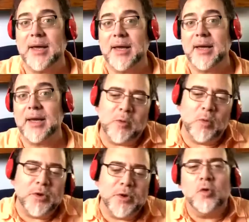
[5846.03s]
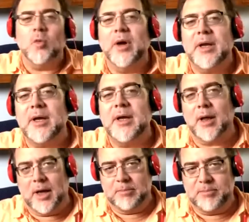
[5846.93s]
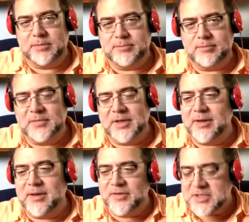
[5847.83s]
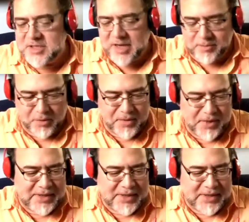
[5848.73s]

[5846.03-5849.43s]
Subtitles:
Okay, when you're running an op, I'll give you an example.